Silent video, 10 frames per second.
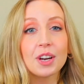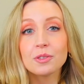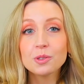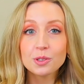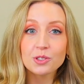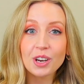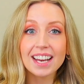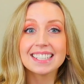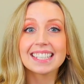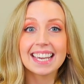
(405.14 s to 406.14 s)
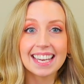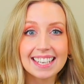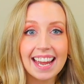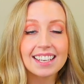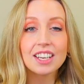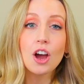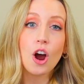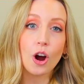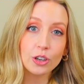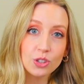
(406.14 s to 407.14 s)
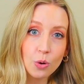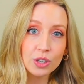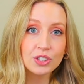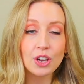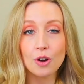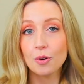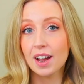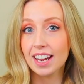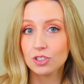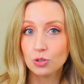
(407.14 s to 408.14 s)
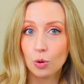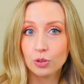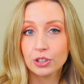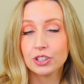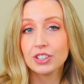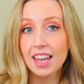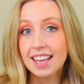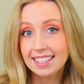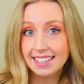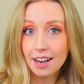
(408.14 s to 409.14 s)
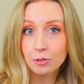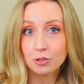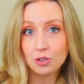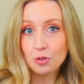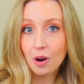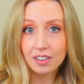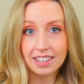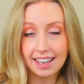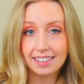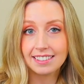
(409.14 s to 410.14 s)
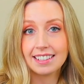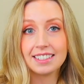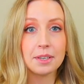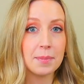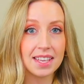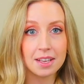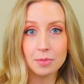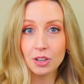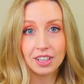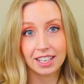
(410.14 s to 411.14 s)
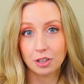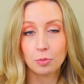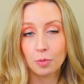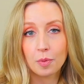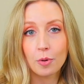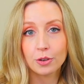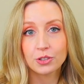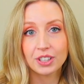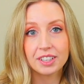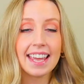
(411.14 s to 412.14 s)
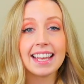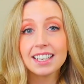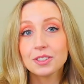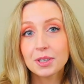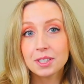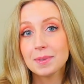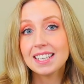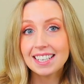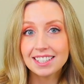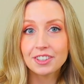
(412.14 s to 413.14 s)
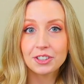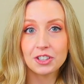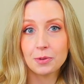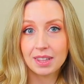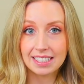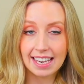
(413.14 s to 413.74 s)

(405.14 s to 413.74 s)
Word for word: general, we're trying to connect our torso and shoulders down to our legs to make them look like they're more proportionate. And that is going to be easier to do with a